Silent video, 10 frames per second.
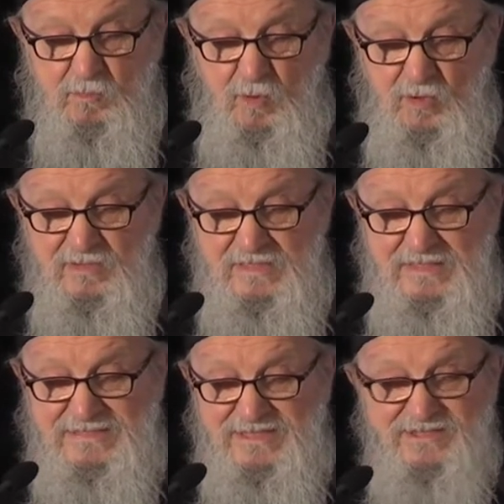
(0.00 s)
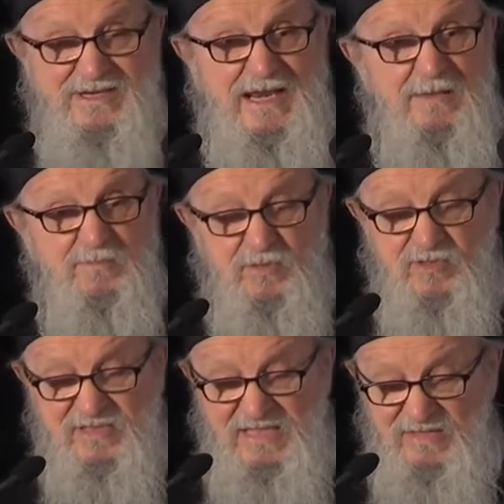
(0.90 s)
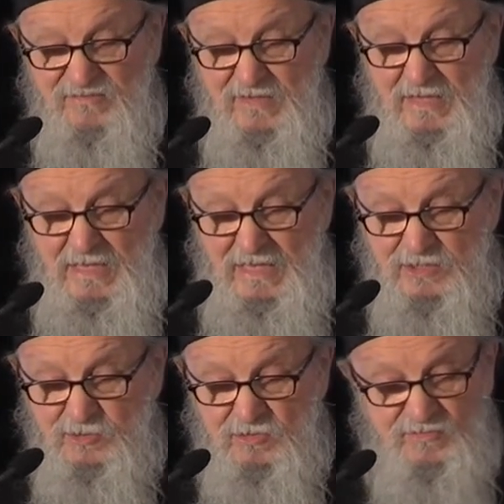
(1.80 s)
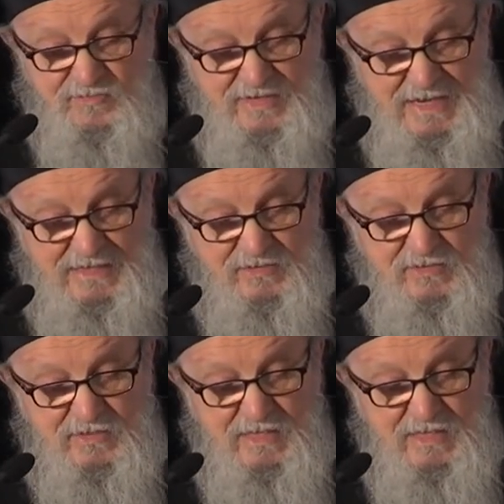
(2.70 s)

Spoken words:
boldly describe the saving action of Christ